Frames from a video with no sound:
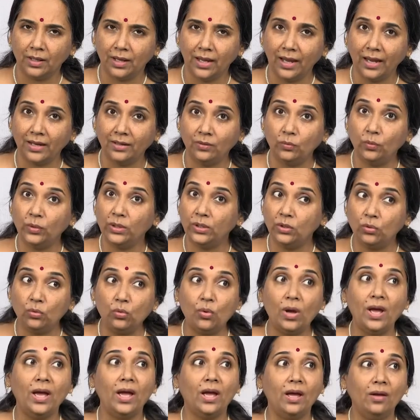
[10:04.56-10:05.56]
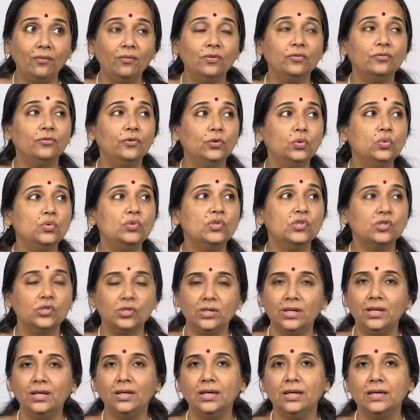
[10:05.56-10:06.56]
we do have a few
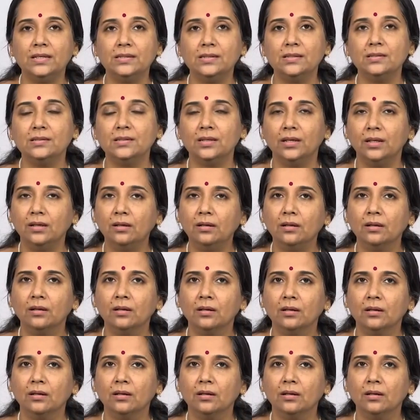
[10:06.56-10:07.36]
stray cases in